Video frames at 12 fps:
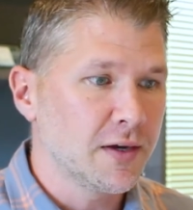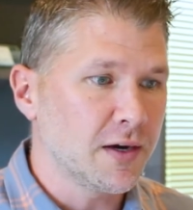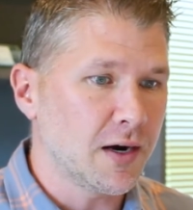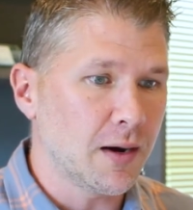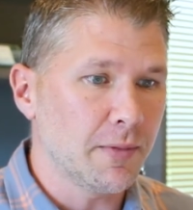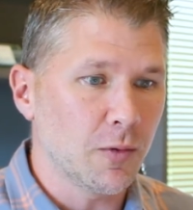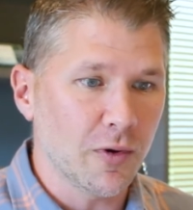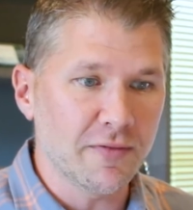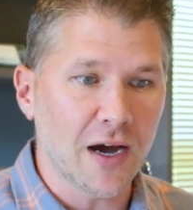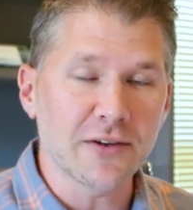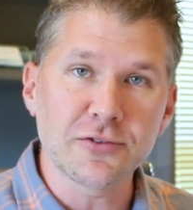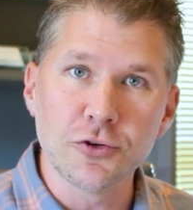and we've
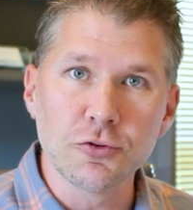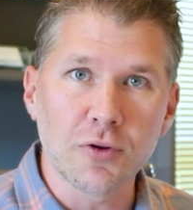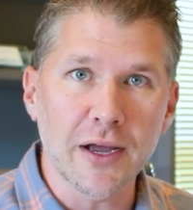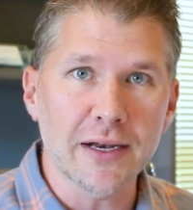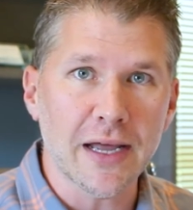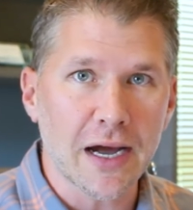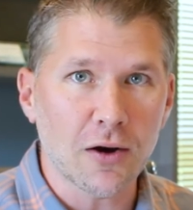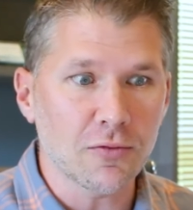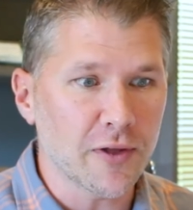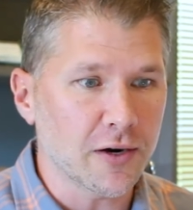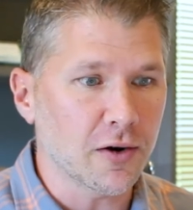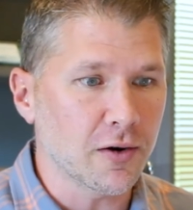got 2 right now
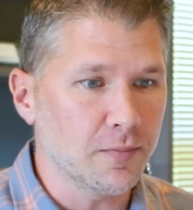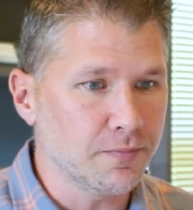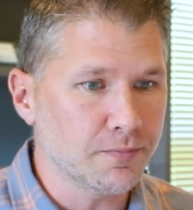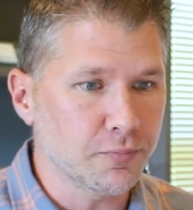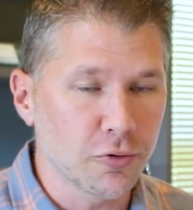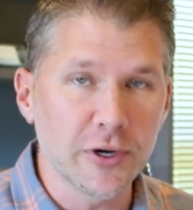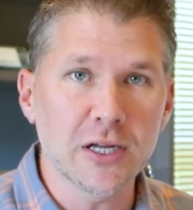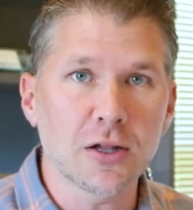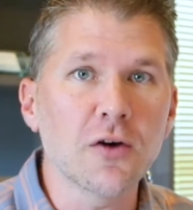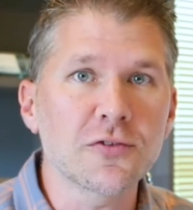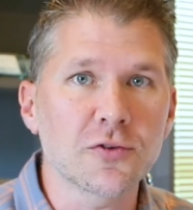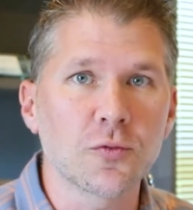that are pretty
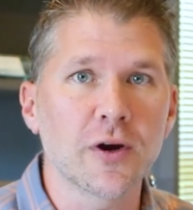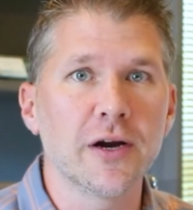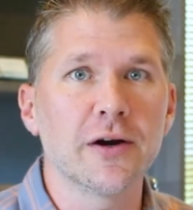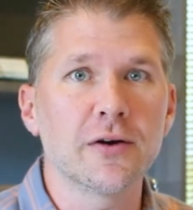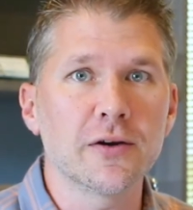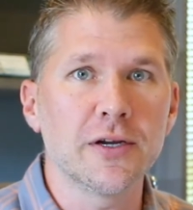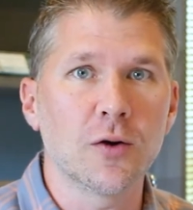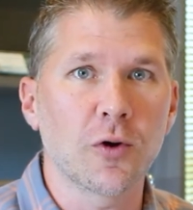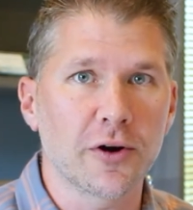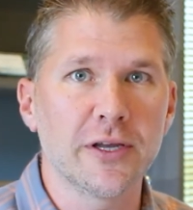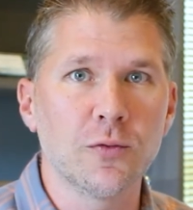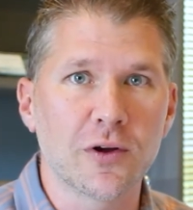close to
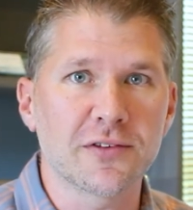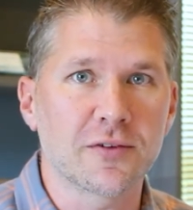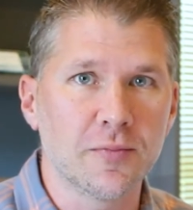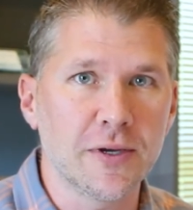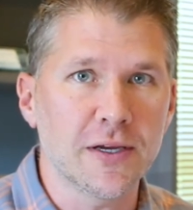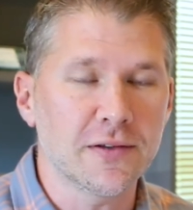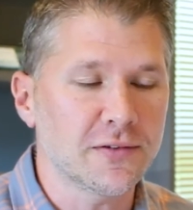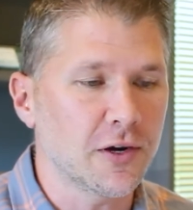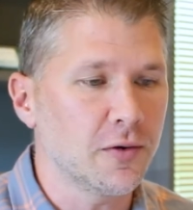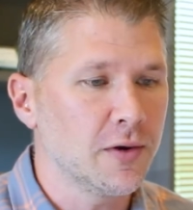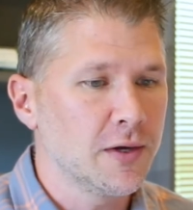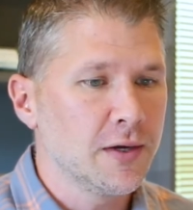where he wants to be.
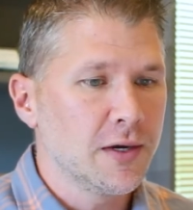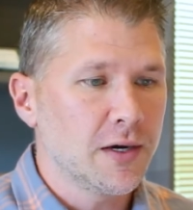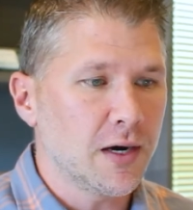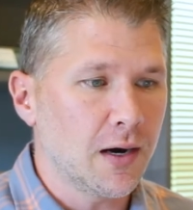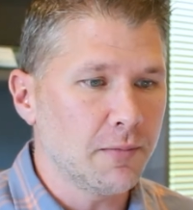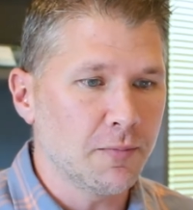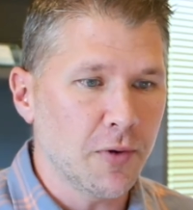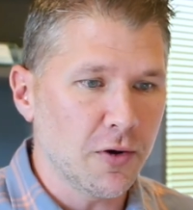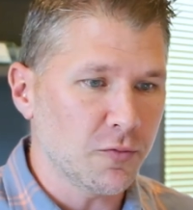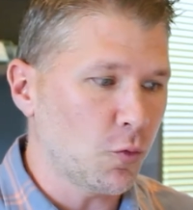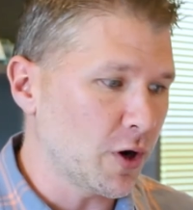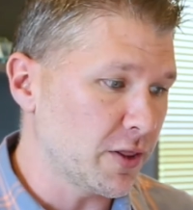So and
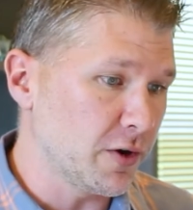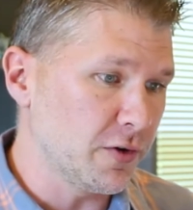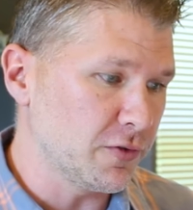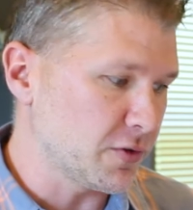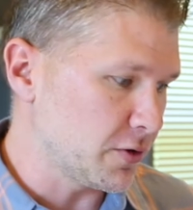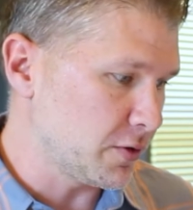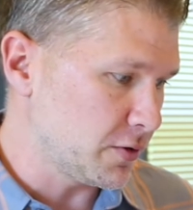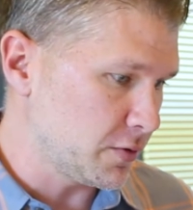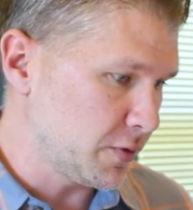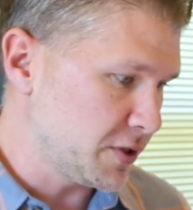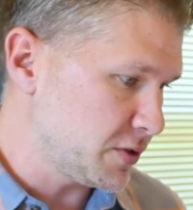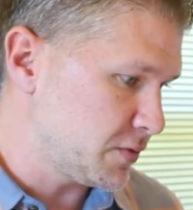one of those
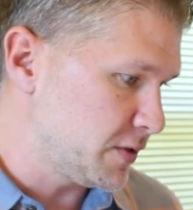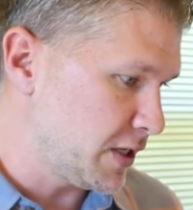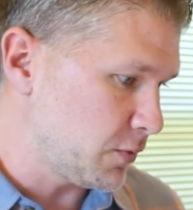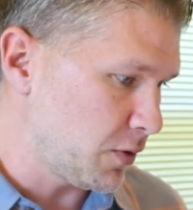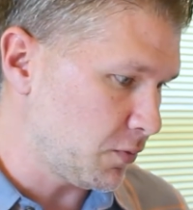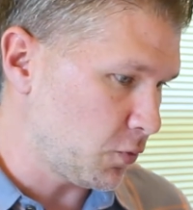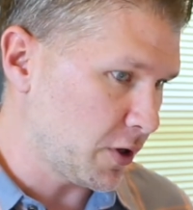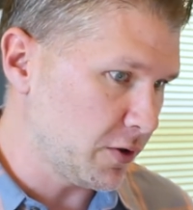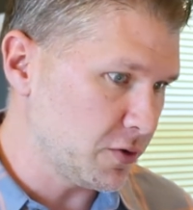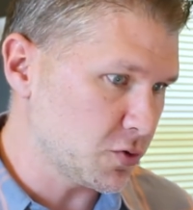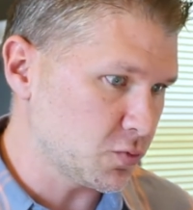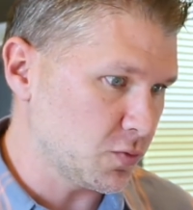we just did it. One of
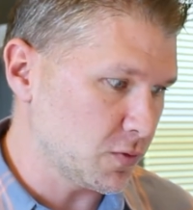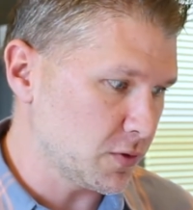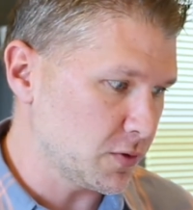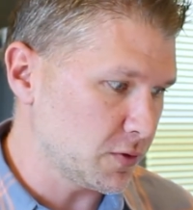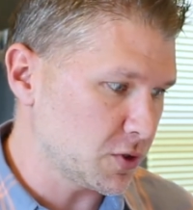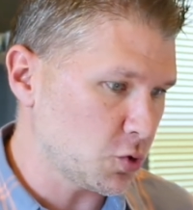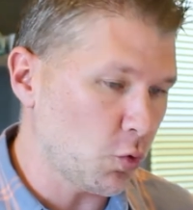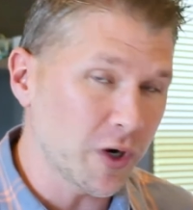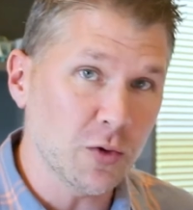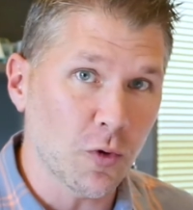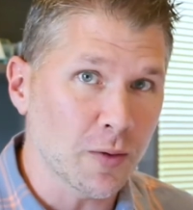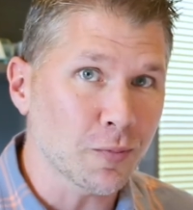those were
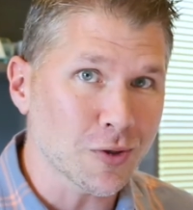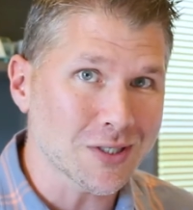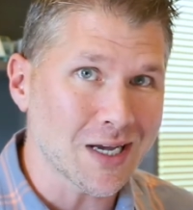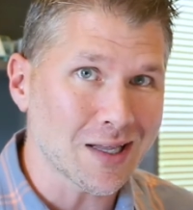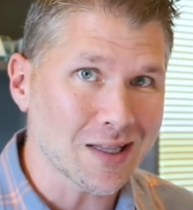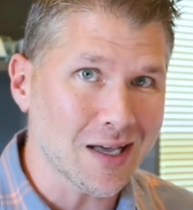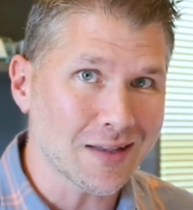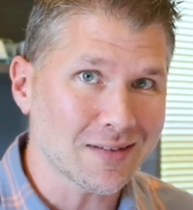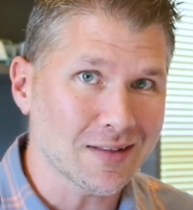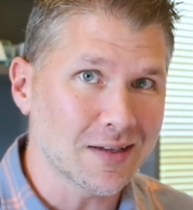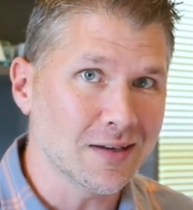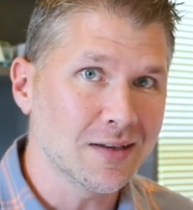21% less
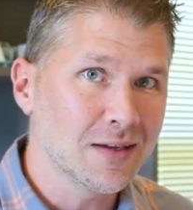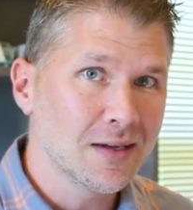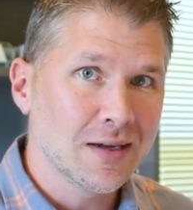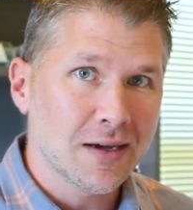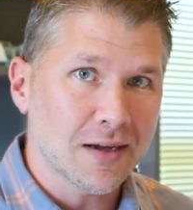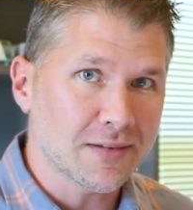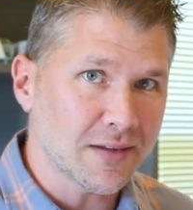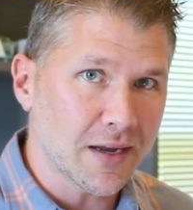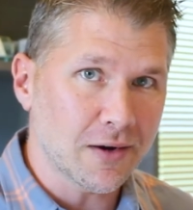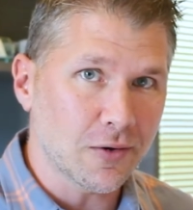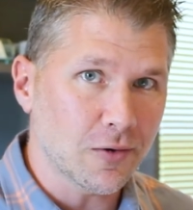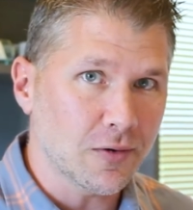than a
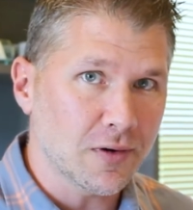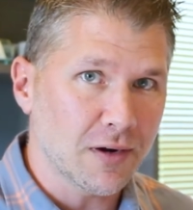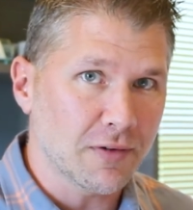sale of